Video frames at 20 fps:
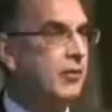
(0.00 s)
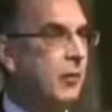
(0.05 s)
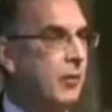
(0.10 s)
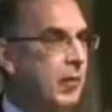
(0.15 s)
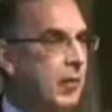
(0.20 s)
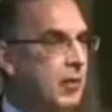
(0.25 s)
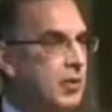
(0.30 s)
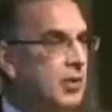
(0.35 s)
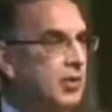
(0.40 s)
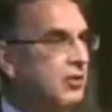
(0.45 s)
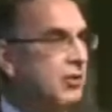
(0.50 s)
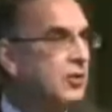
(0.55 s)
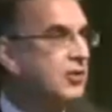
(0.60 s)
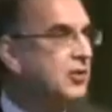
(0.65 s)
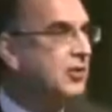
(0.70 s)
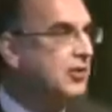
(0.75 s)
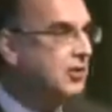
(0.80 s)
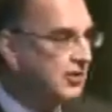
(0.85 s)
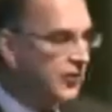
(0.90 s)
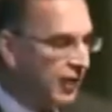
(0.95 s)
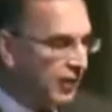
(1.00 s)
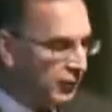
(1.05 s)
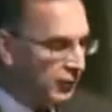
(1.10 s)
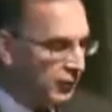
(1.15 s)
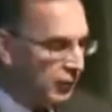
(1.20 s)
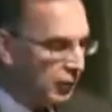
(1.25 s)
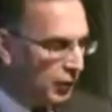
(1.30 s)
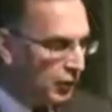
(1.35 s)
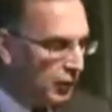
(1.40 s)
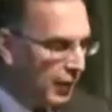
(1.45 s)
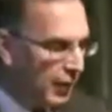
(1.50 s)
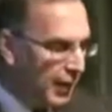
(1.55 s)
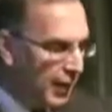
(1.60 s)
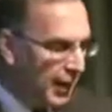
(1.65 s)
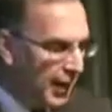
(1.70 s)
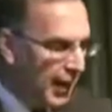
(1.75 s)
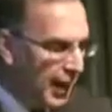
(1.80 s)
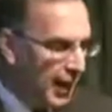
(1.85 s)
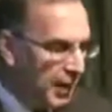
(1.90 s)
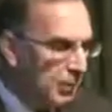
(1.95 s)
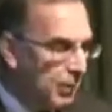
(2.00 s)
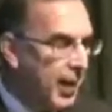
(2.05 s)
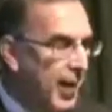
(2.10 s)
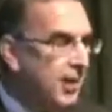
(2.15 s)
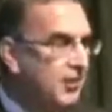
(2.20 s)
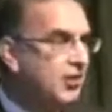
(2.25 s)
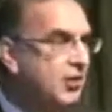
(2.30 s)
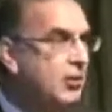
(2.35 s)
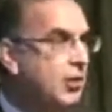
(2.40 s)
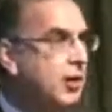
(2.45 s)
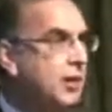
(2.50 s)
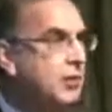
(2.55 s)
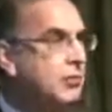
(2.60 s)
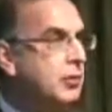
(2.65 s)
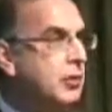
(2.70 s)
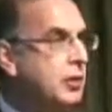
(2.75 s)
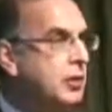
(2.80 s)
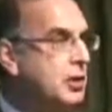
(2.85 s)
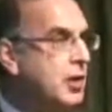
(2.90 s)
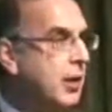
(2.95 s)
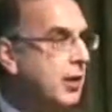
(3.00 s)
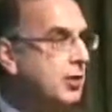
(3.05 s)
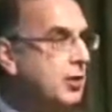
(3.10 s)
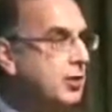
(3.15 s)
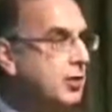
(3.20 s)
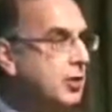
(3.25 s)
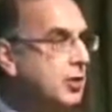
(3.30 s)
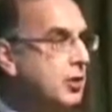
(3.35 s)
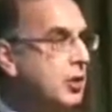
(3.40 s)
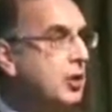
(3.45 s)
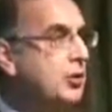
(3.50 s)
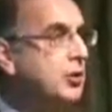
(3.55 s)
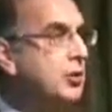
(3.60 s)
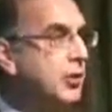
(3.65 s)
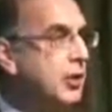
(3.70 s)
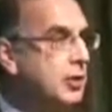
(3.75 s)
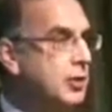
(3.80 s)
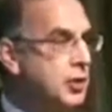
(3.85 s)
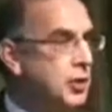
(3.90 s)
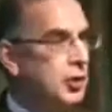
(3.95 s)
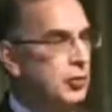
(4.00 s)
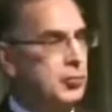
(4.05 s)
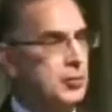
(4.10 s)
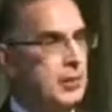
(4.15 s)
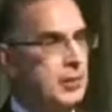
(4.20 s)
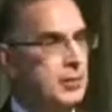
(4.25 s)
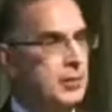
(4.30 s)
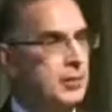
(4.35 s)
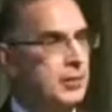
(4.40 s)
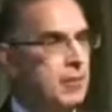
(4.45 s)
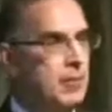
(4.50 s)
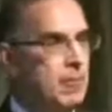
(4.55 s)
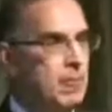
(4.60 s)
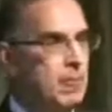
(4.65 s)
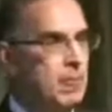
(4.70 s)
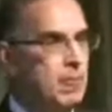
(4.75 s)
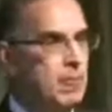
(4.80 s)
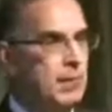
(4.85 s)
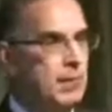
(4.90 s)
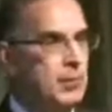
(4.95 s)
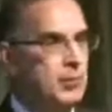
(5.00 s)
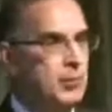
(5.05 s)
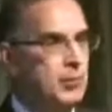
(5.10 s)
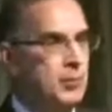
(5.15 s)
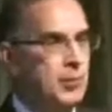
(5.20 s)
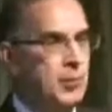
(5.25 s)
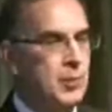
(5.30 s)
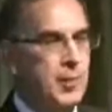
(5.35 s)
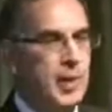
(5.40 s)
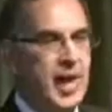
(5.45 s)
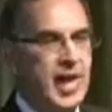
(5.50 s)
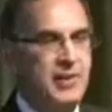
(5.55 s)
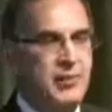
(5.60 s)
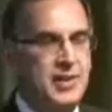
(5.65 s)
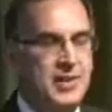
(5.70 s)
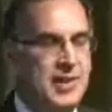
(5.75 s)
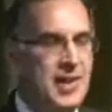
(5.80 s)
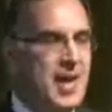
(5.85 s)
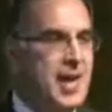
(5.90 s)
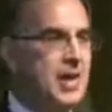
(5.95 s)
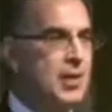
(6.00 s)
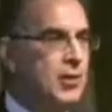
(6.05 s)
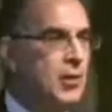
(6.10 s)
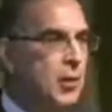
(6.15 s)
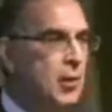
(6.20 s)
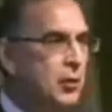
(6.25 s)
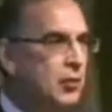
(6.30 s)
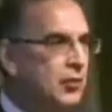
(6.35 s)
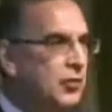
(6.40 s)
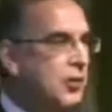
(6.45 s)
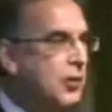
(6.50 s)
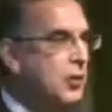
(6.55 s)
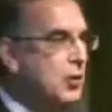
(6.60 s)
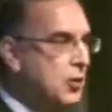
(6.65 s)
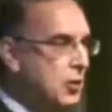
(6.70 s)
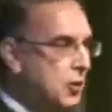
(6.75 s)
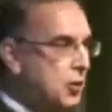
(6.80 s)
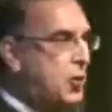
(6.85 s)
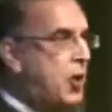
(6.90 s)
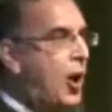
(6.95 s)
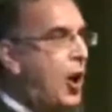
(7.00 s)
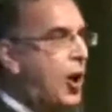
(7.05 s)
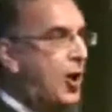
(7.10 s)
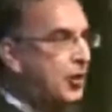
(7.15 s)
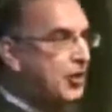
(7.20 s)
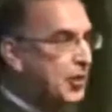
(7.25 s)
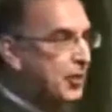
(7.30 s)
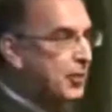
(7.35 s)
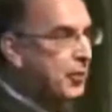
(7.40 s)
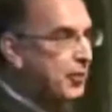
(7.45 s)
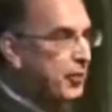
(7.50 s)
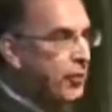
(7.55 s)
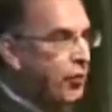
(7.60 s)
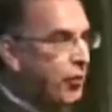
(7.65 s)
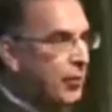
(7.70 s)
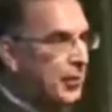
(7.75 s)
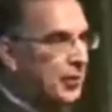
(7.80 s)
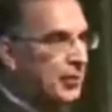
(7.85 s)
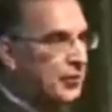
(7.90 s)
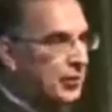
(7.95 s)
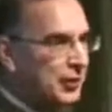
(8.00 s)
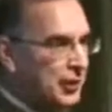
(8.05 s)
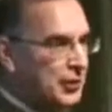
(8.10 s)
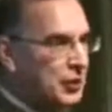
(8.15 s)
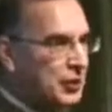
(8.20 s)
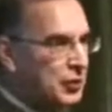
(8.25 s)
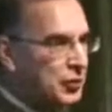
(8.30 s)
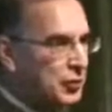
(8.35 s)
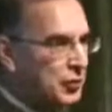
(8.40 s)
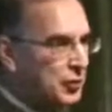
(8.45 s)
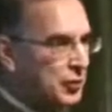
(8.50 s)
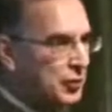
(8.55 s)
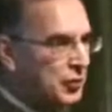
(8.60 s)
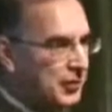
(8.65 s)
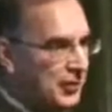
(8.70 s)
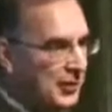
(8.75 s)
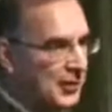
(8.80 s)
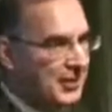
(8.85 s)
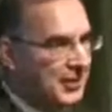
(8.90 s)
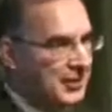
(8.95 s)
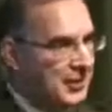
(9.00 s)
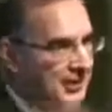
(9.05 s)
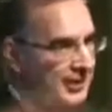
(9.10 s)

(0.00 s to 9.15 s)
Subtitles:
of Americans are successful at passing on their religious heritage to their children. And if we take those underperforming religious groups,